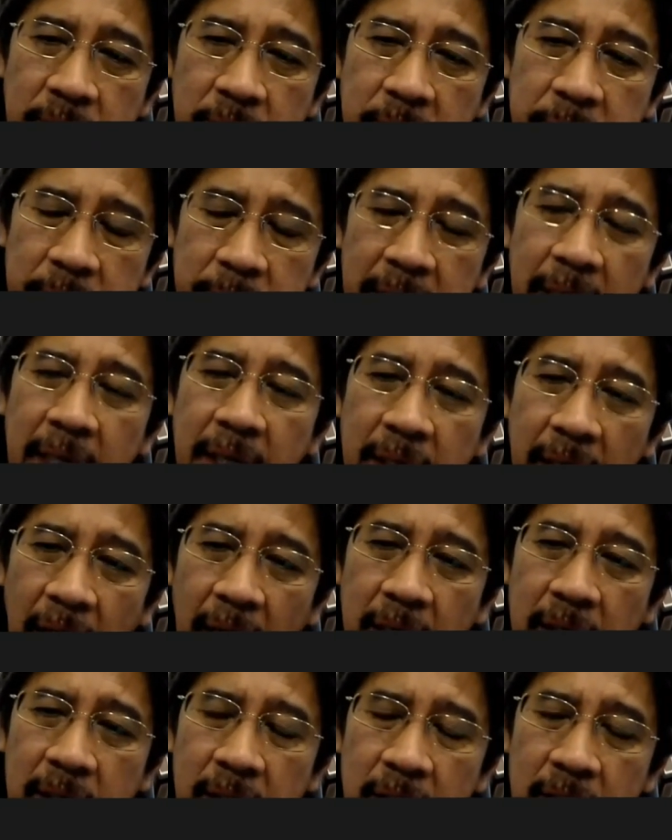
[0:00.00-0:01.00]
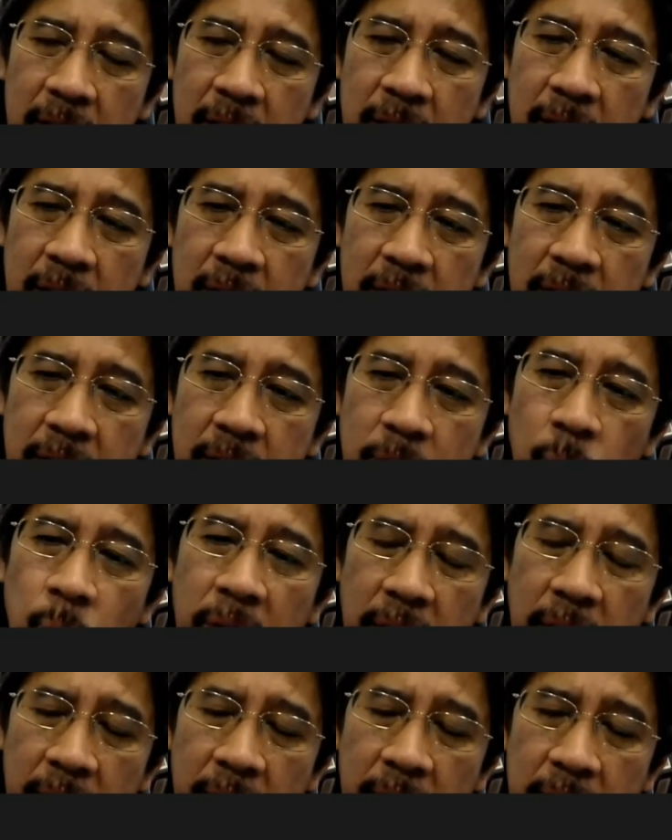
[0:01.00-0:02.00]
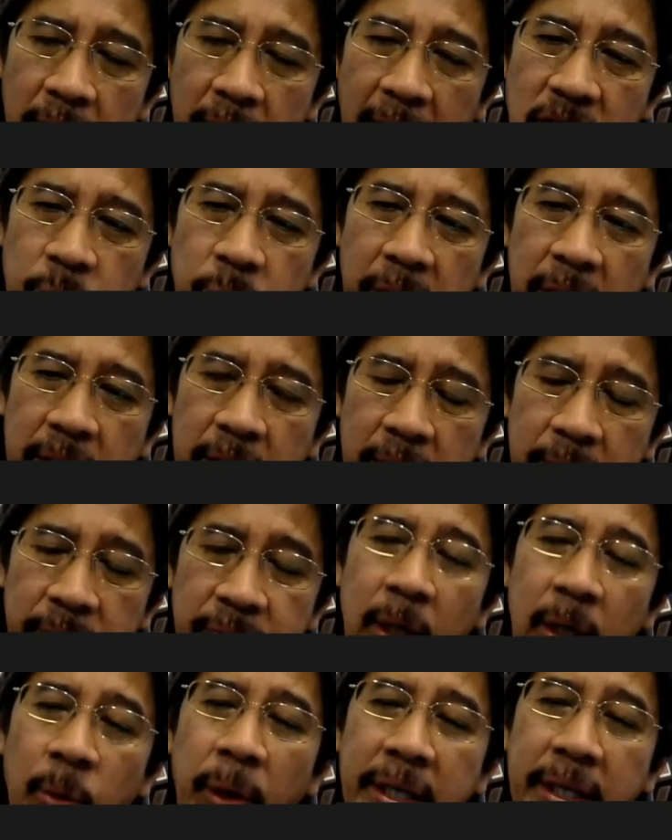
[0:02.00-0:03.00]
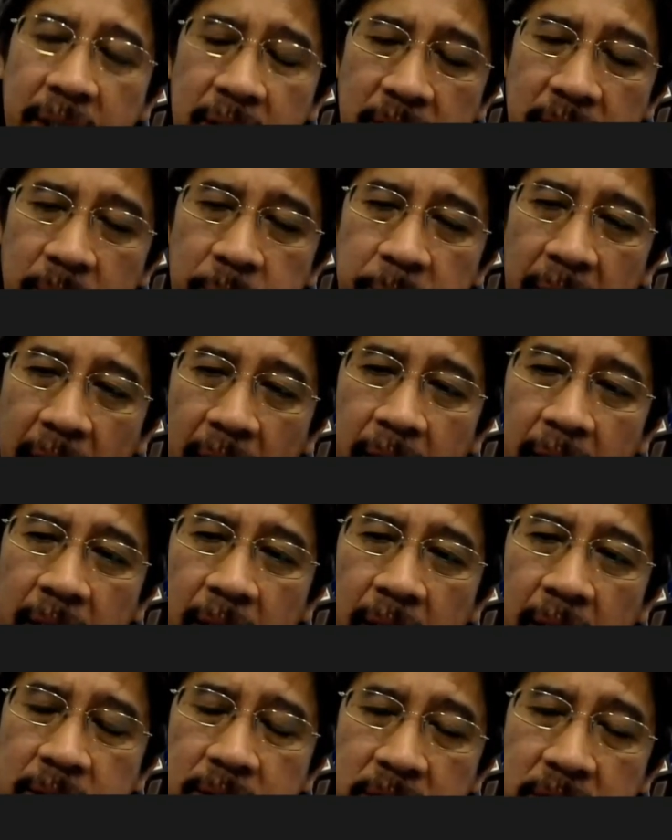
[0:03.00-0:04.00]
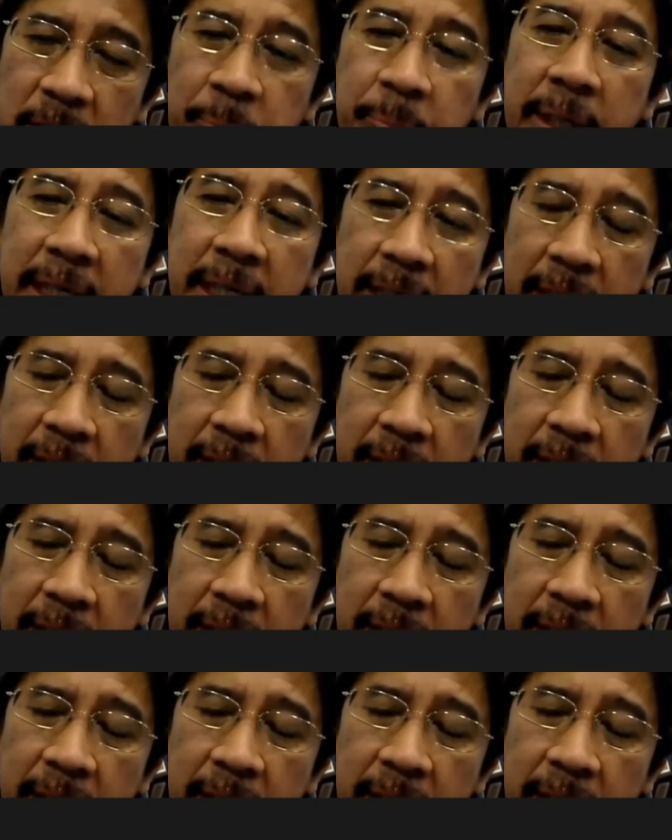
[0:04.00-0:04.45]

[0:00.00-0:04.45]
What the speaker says: Meaning that the work has been evaluated by somebody.